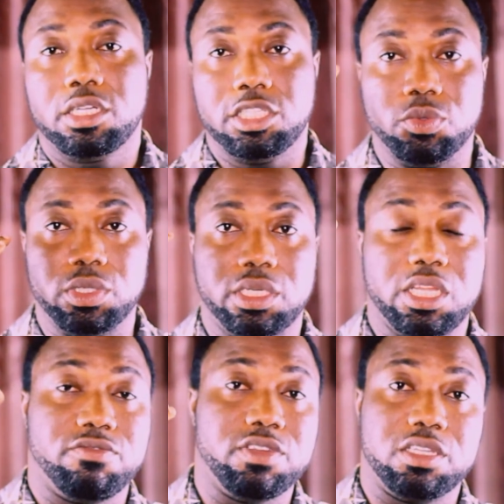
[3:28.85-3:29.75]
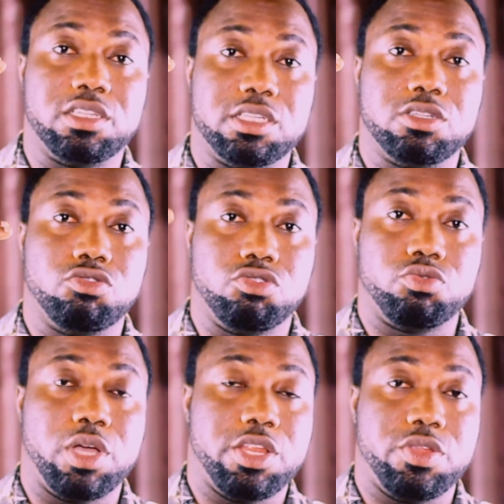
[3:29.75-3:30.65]
you would definitely do
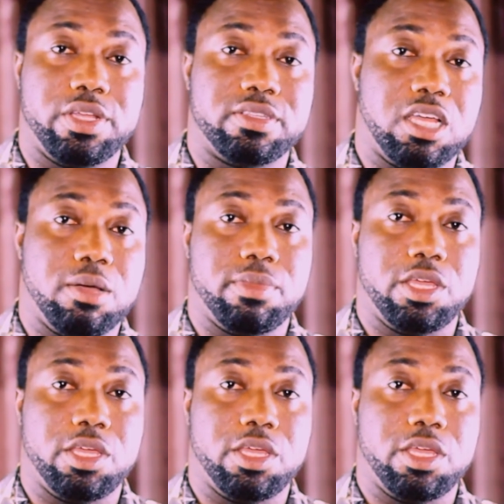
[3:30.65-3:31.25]
well in your exam